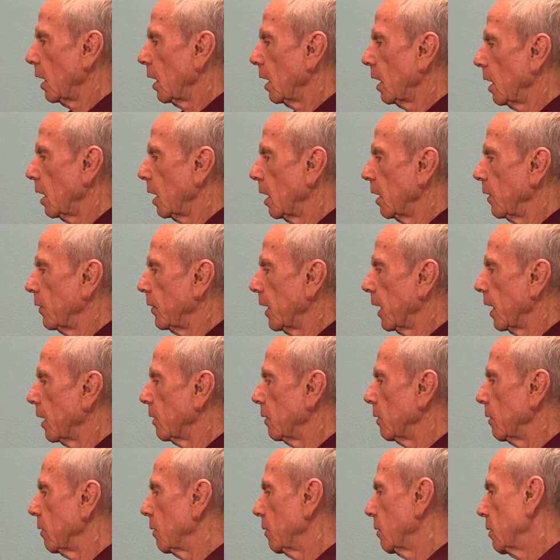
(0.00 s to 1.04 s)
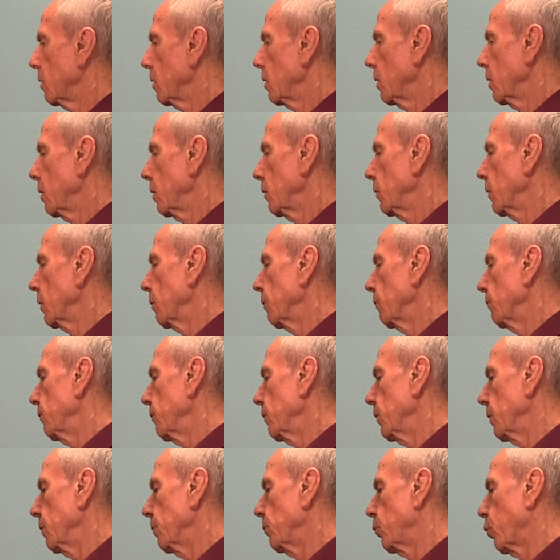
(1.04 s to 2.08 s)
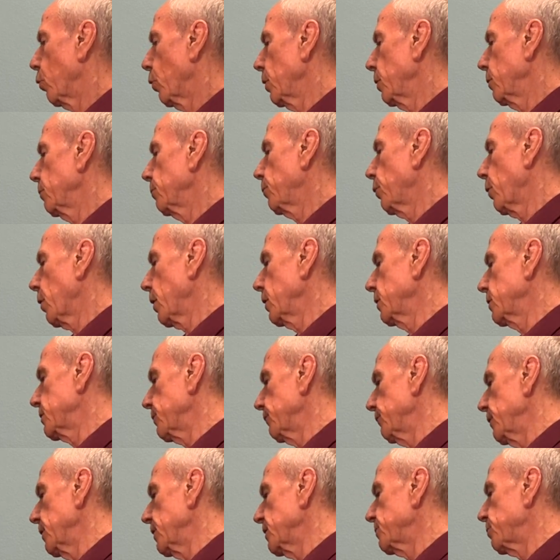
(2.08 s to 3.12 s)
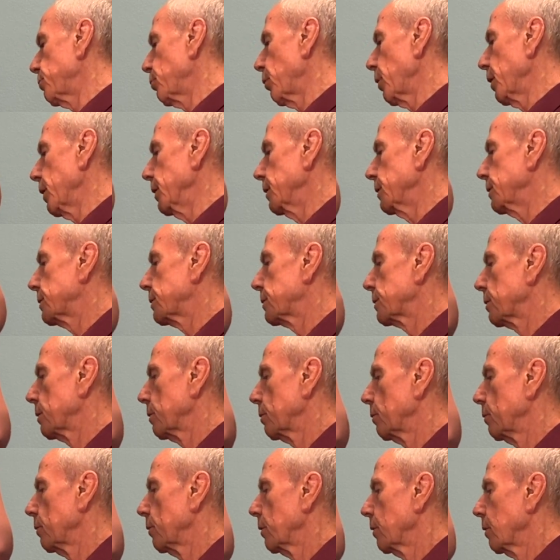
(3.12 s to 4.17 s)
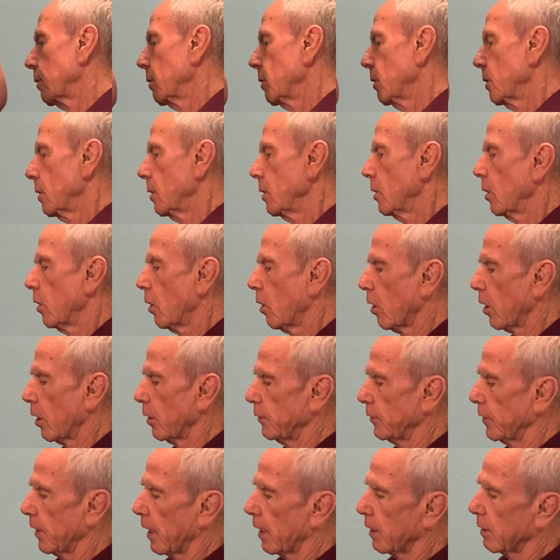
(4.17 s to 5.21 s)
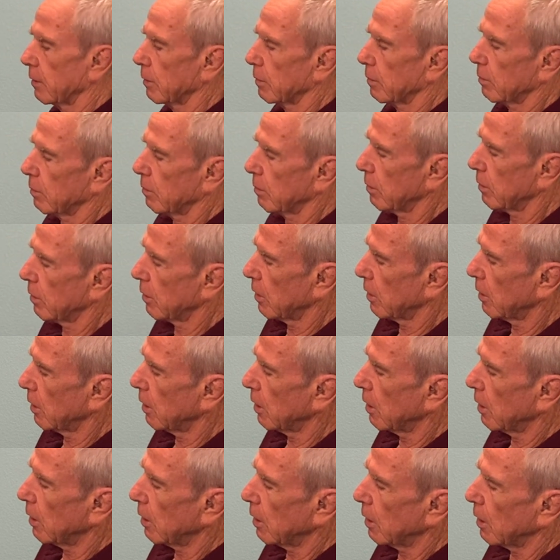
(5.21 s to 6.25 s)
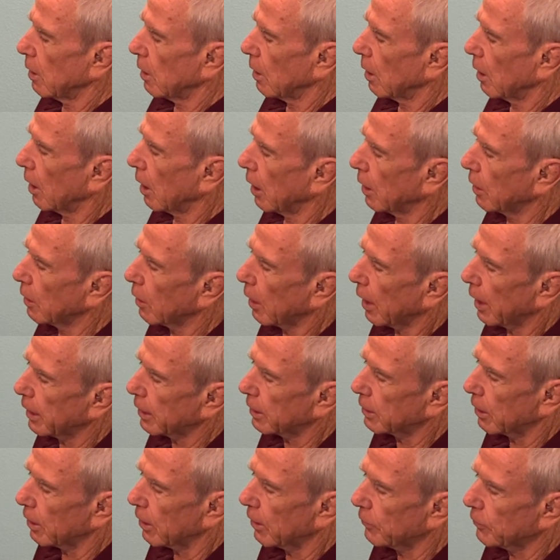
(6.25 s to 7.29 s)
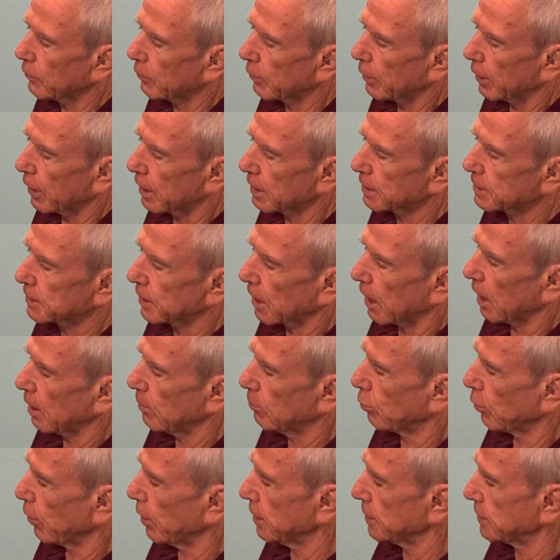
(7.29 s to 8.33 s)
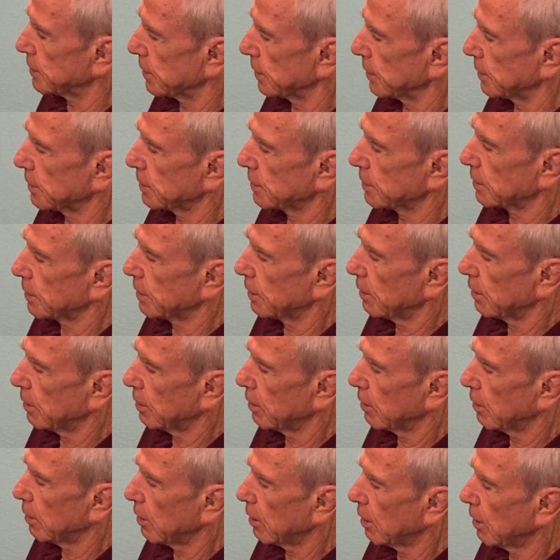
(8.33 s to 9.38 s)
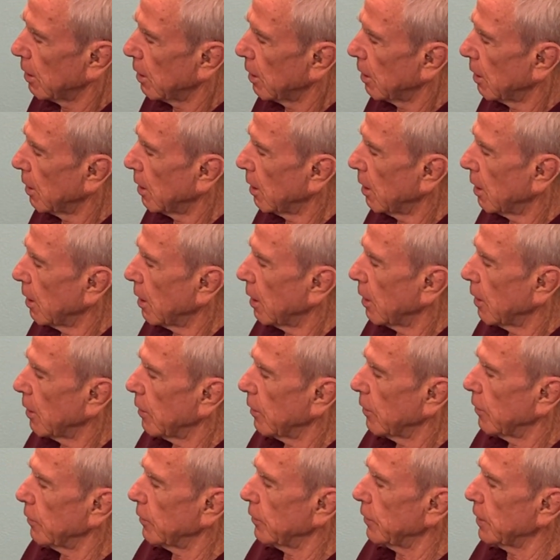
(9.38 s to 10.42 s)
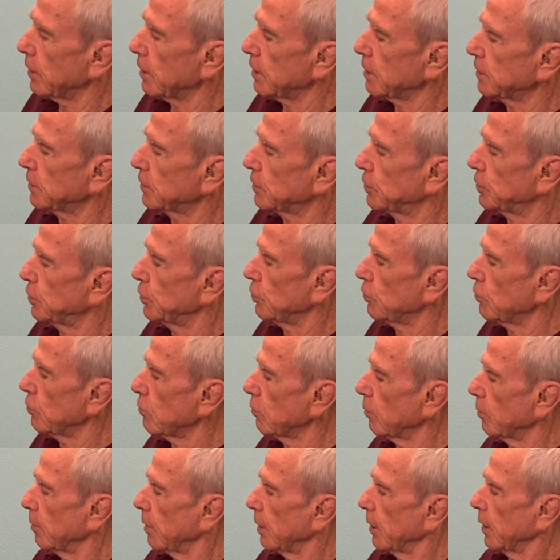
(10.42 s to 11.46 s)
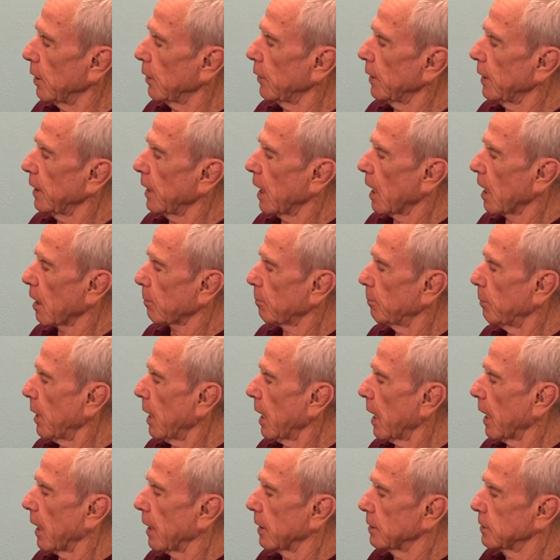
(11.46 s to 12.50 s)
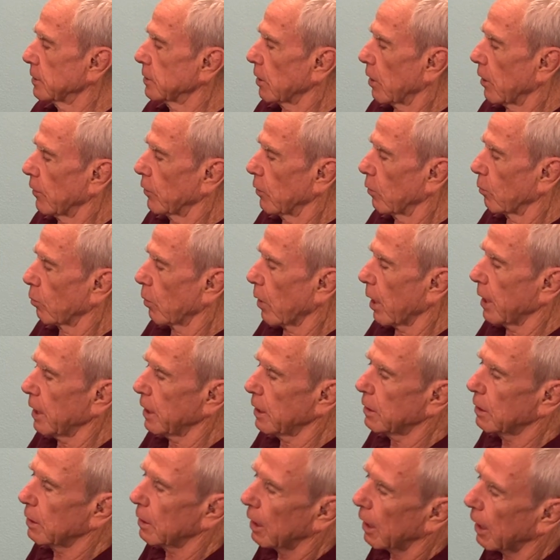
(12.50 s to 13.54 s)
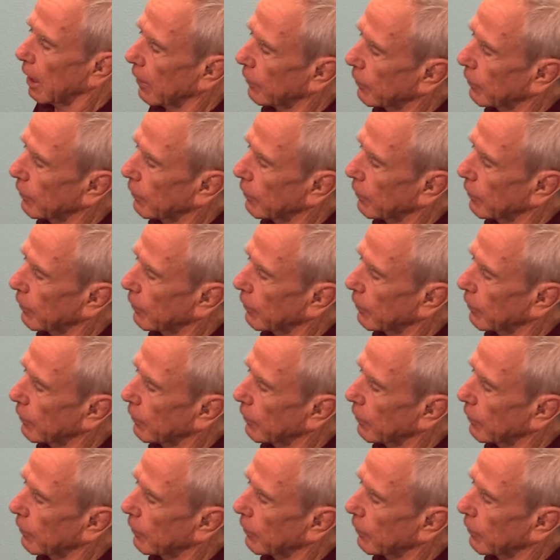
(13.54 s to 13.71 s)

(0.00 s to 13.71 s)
and then the important parts of this brace are that unlike other SI braces, these two iliac pads on the right and the